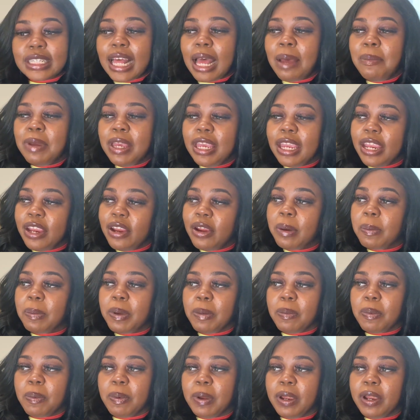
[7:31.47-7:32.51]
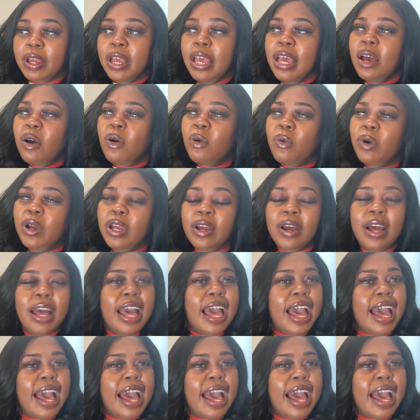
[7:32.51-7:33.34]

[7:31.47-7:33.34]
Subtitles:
I be hearing people saying, well,